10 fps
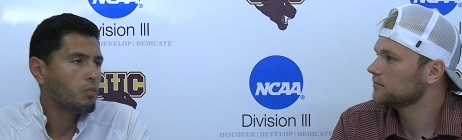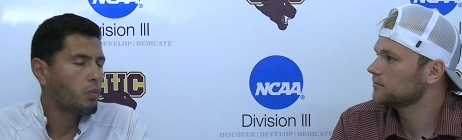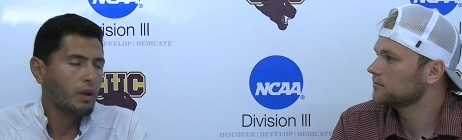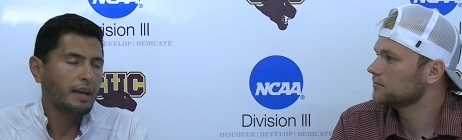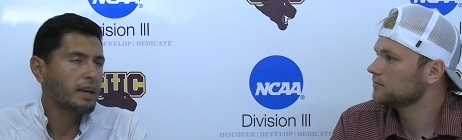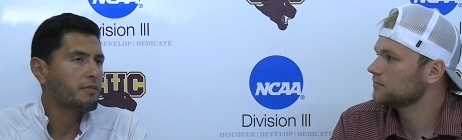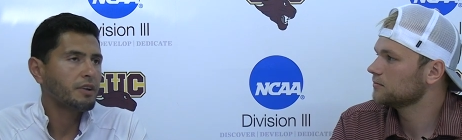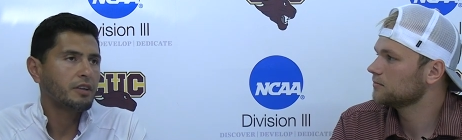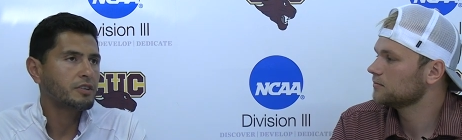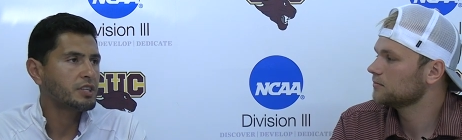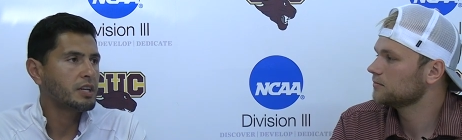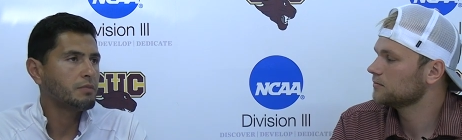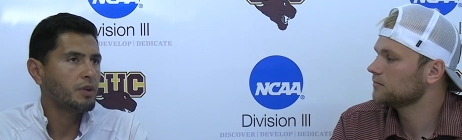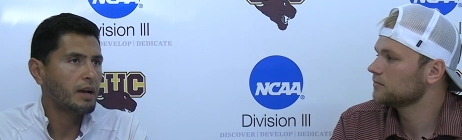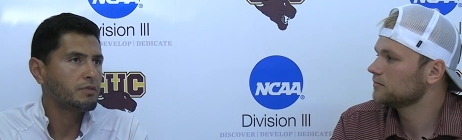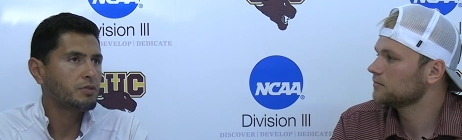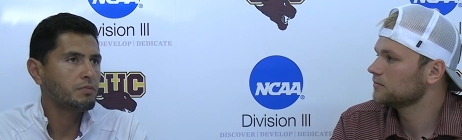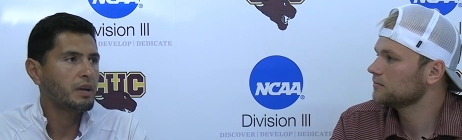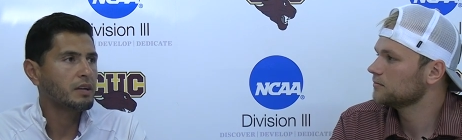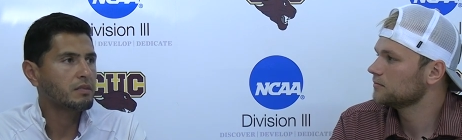Speaker 1: like every other team you have to
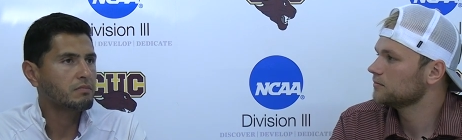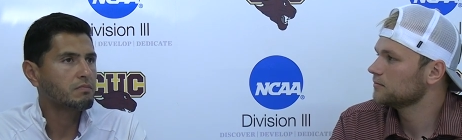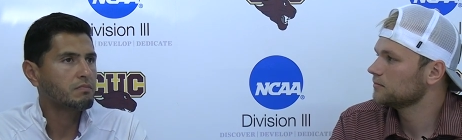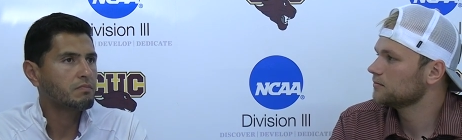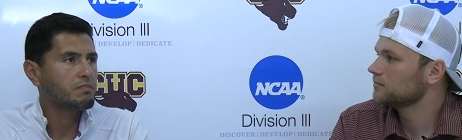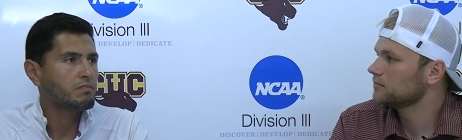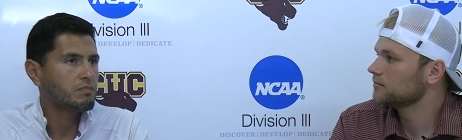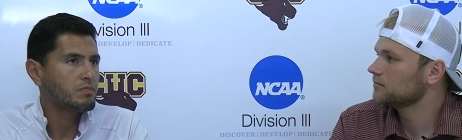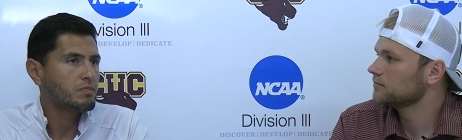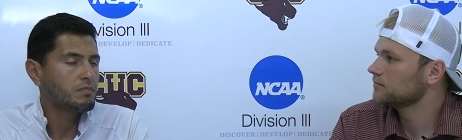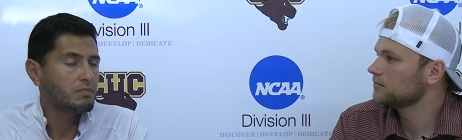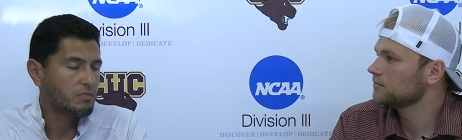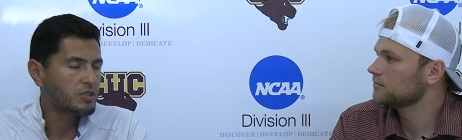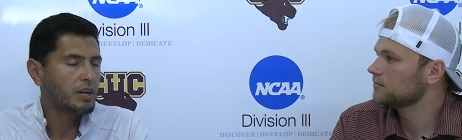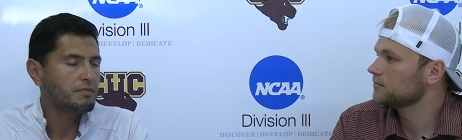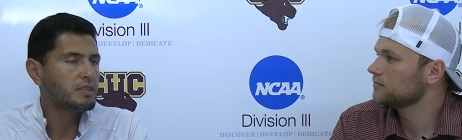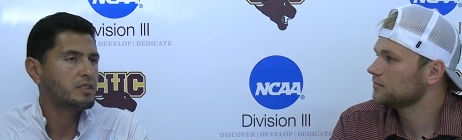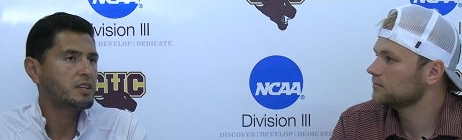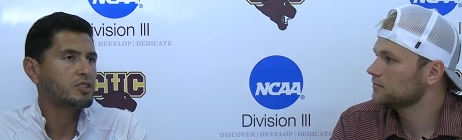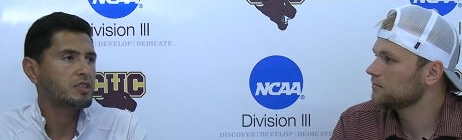make tough
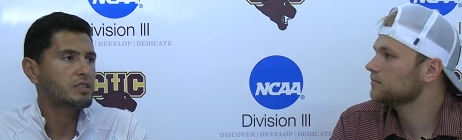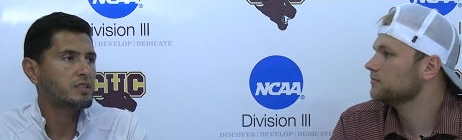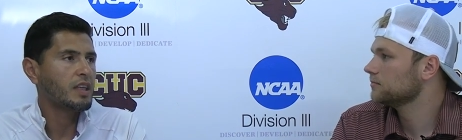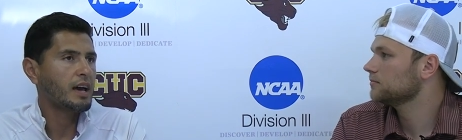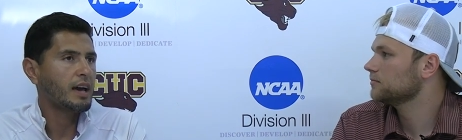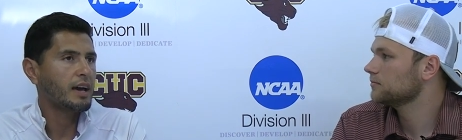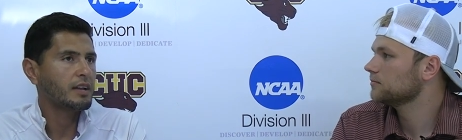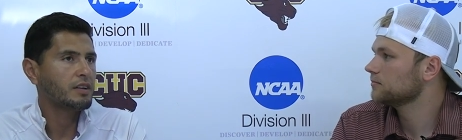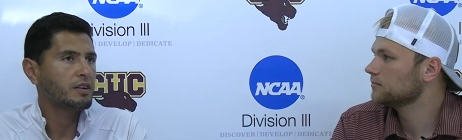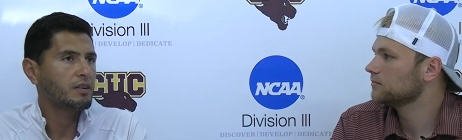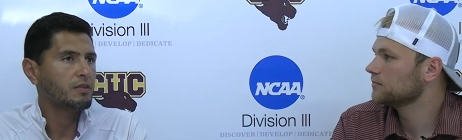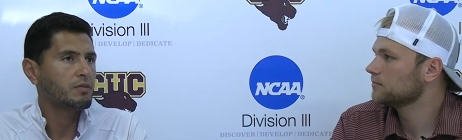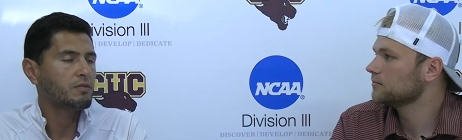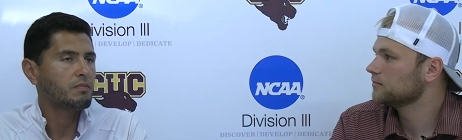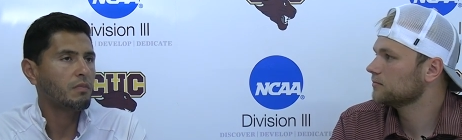decisions that you know